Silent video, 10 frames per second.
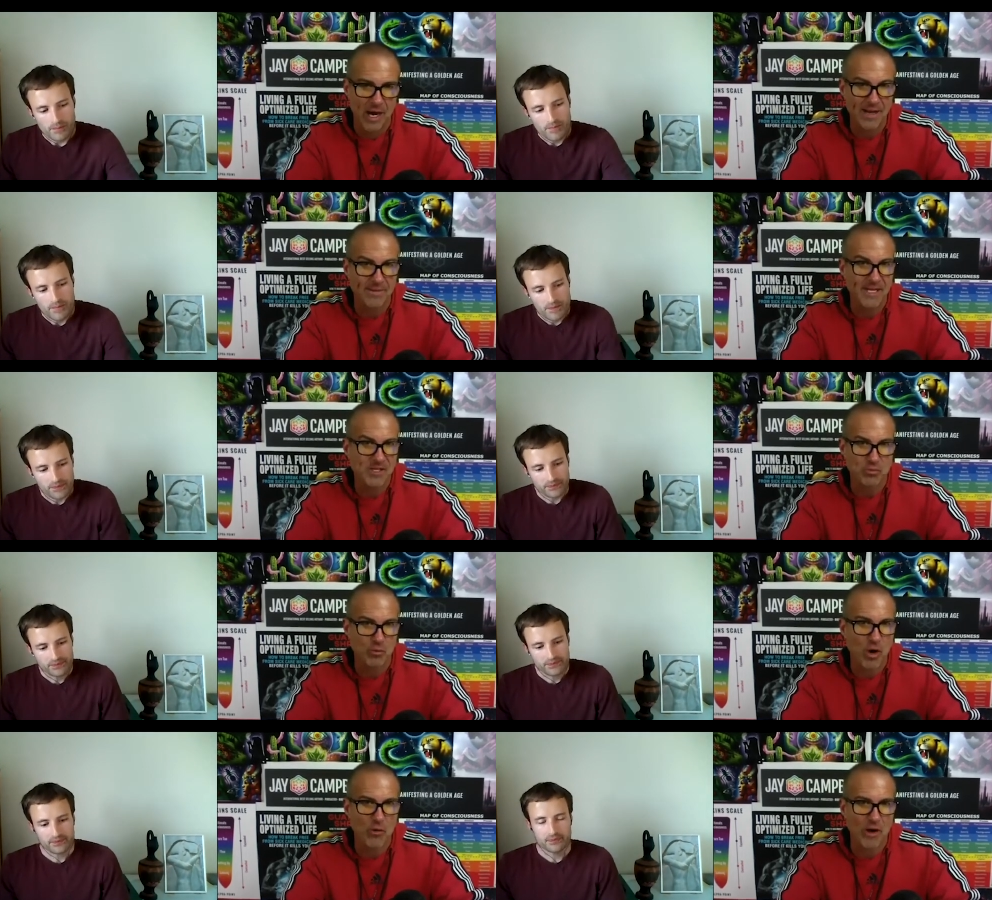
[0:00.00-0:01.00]
Speaker 1: right that's
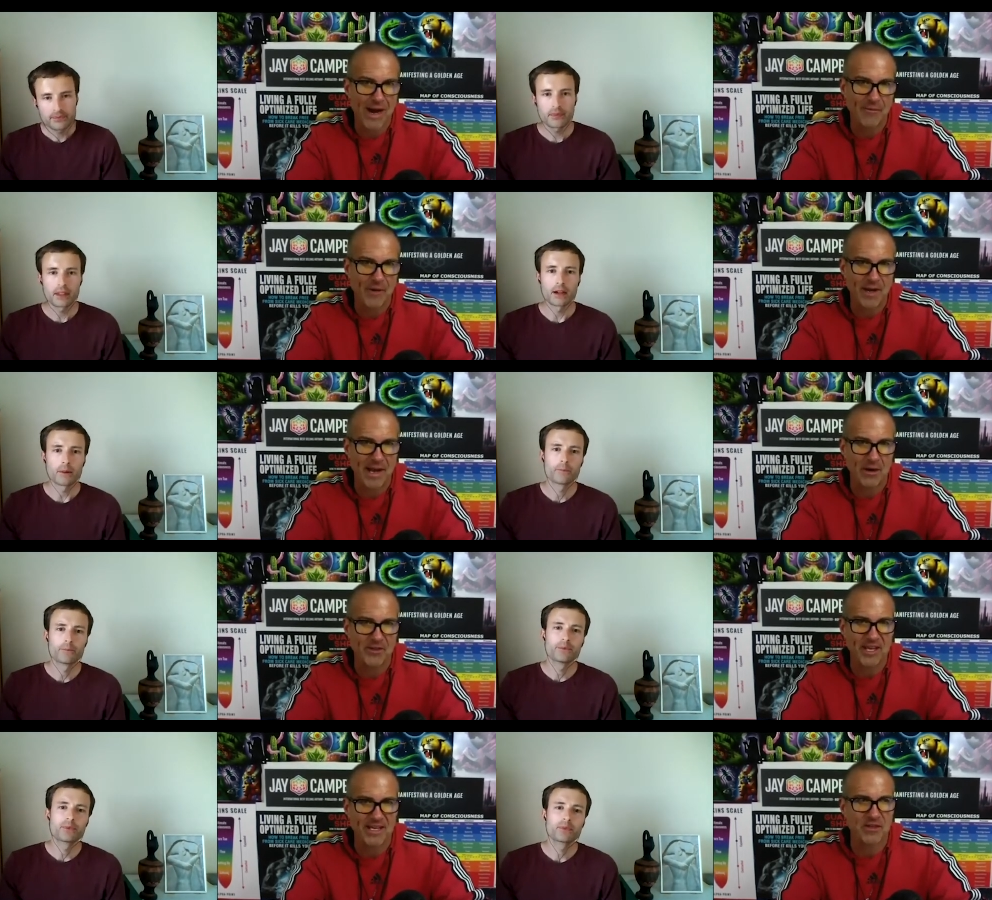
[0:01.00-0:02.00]
where we're at right yeah. now
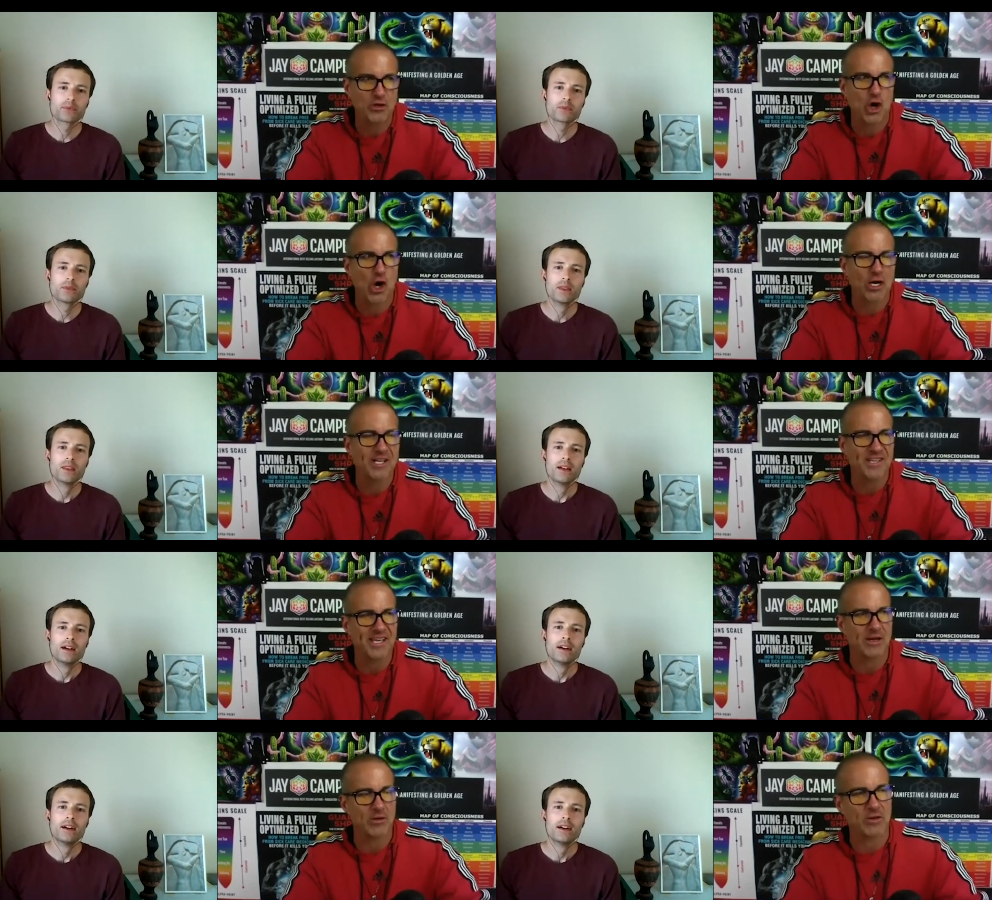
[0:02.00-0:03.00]
it's like the dark it's
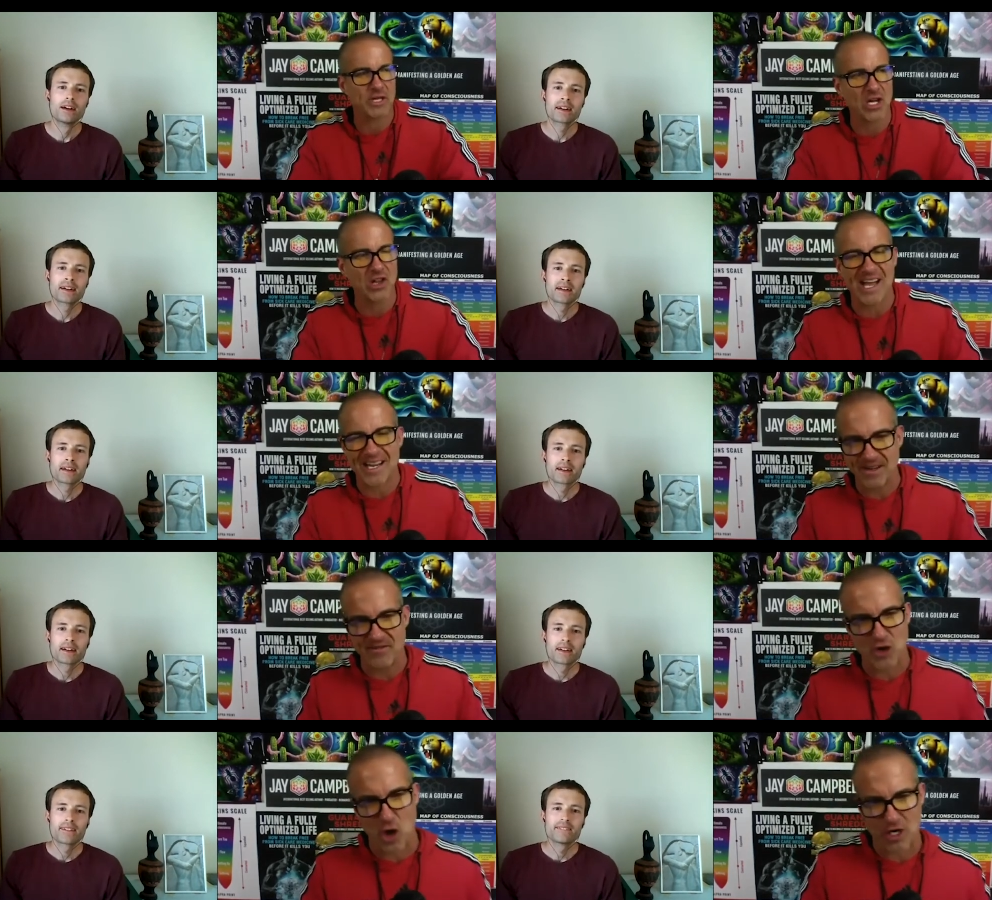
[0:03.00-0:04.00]
like the
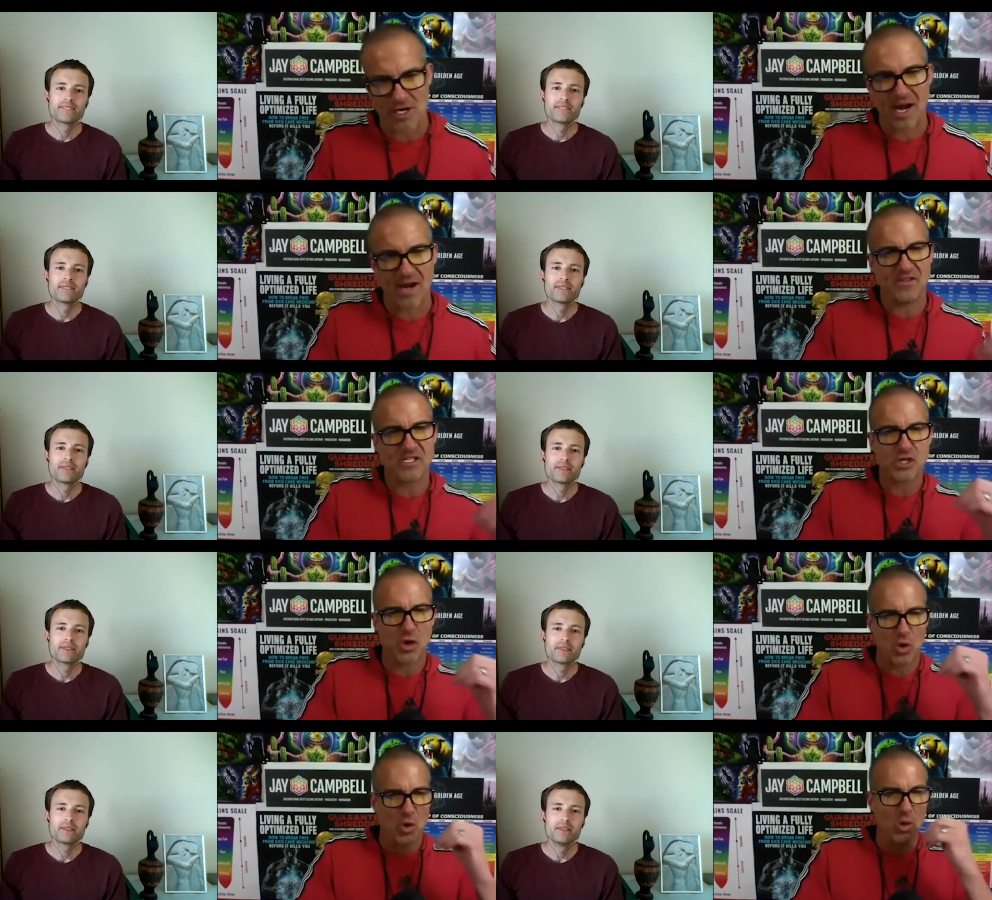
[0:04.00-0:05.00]
collective dark night of the
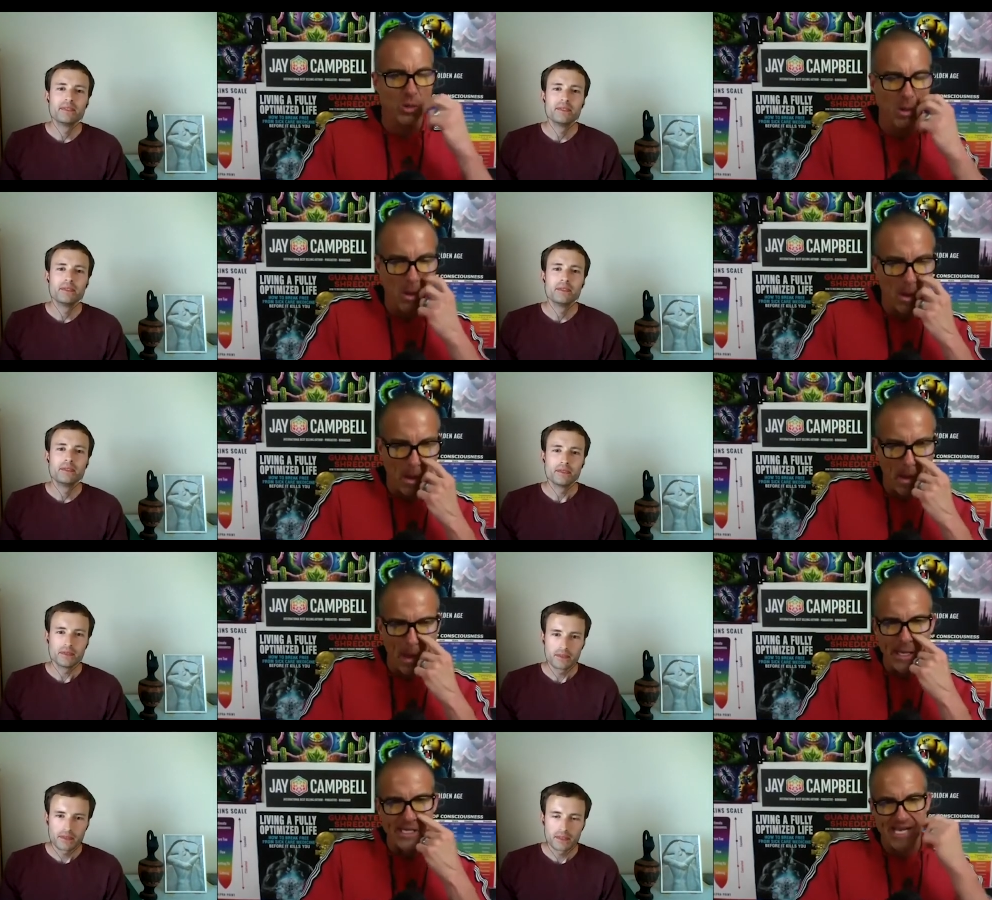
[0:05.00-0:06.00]
soul
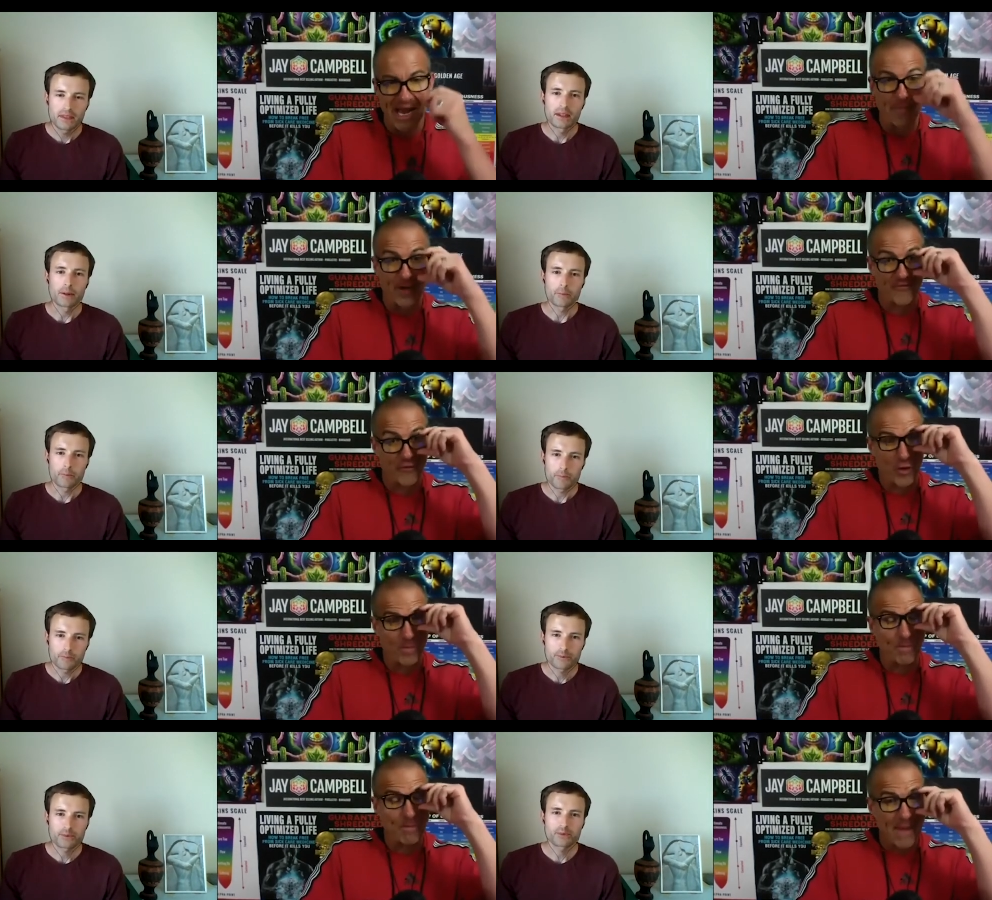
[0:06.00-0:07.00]
is happening yeah. for
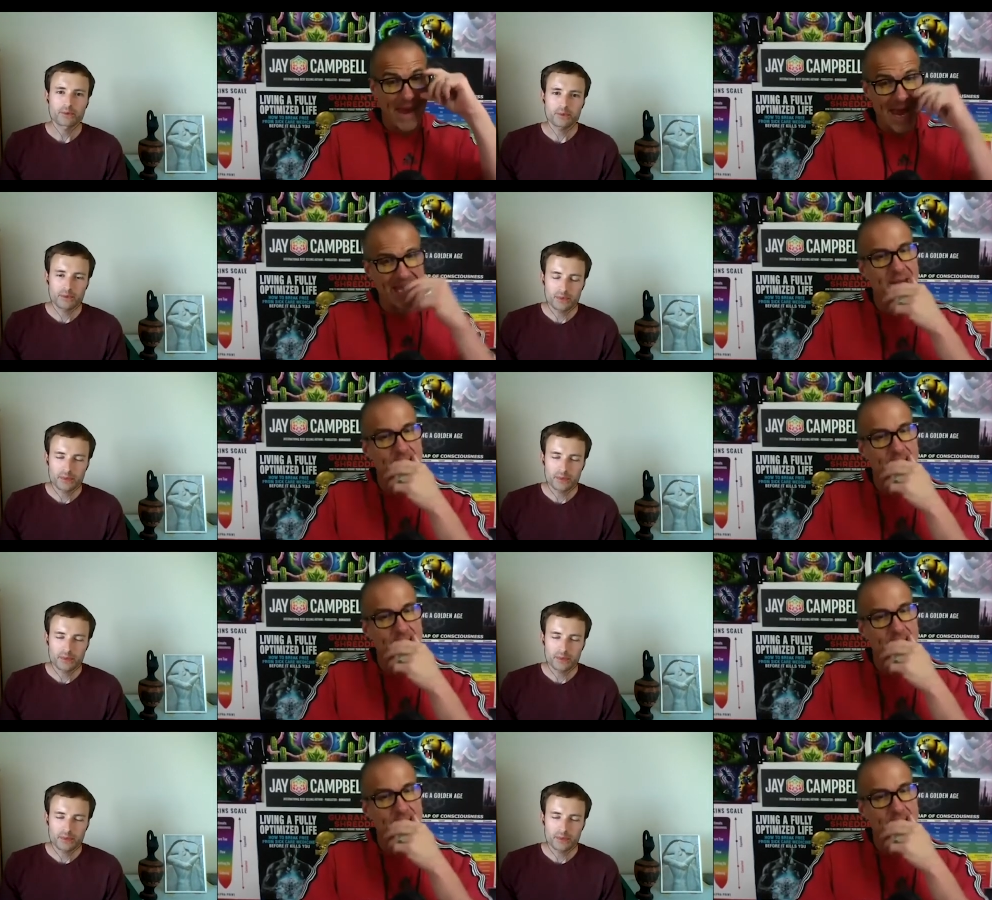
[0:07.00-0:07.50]
many